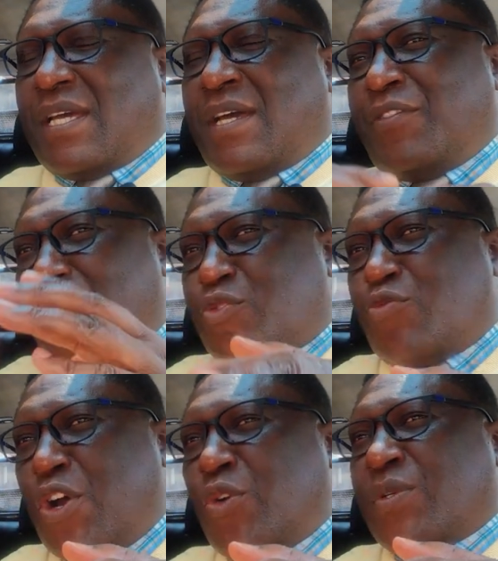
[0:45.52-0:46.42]
Yeah, and this
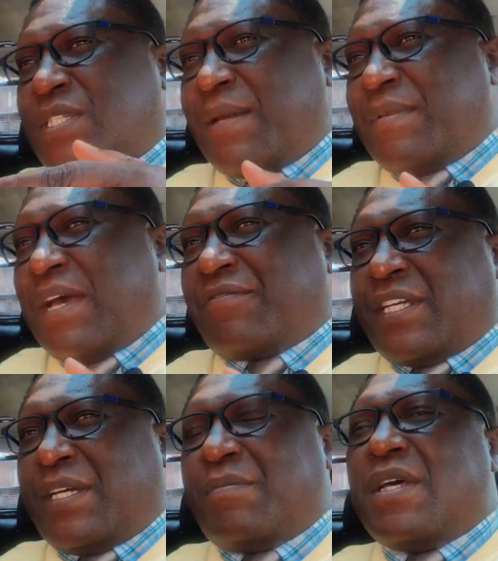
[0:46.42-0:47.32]
road was named after
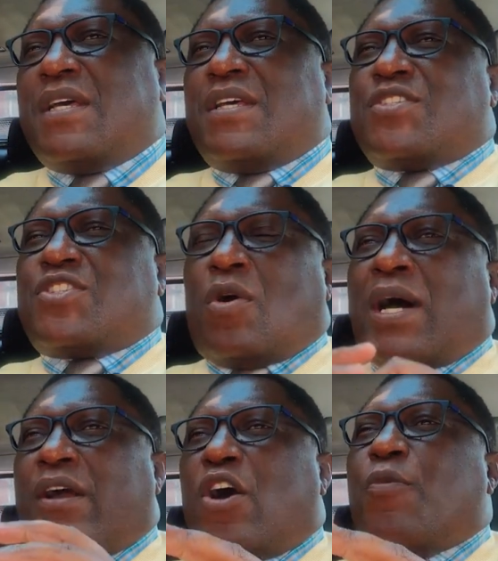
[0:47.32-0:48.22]
him. So
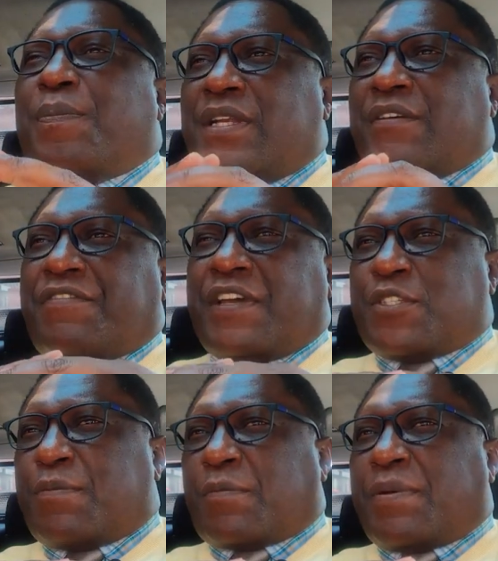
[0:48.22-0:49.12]
I opened a
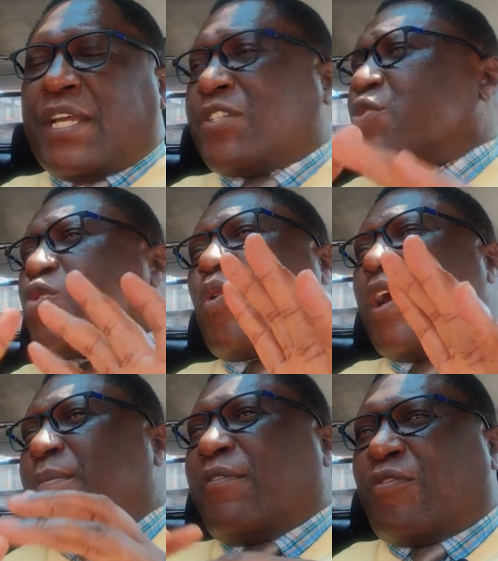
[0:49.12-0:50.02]
Facebook page. This was
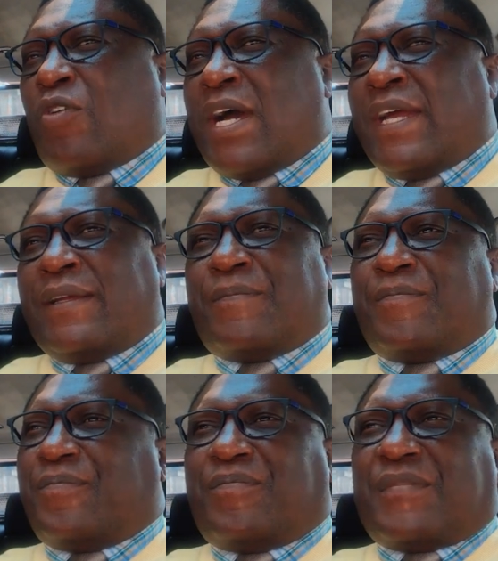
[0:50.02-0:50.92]
way before
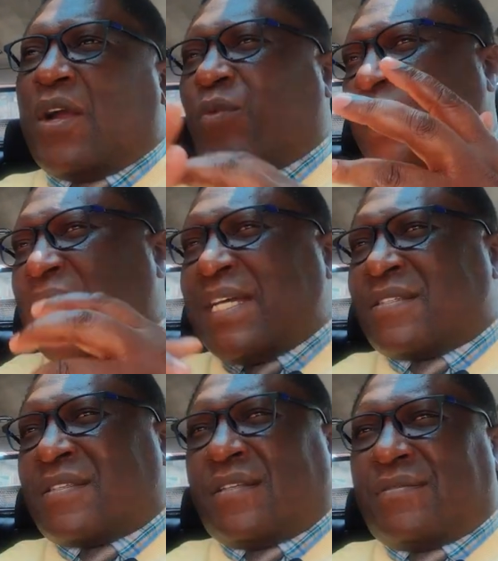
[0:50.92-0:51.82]
I
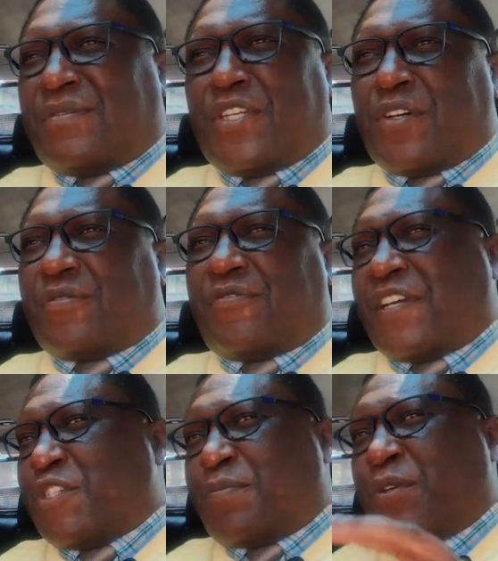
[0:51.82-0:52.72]
realized that, you know,
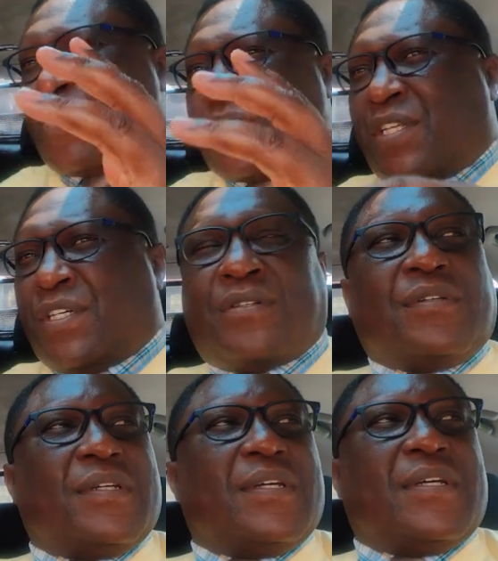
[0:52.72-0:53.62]
Facebook
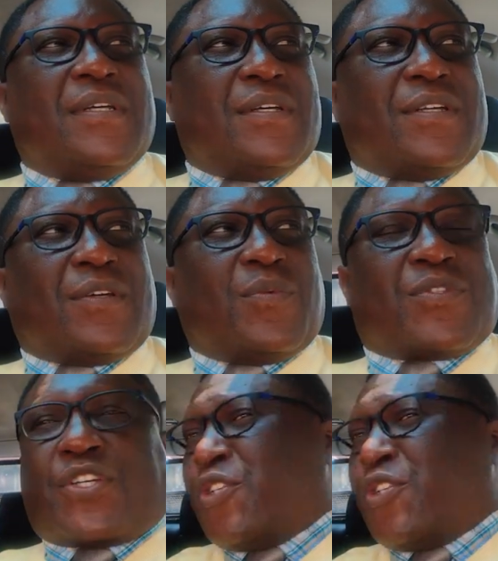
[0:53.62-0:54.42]
was gonna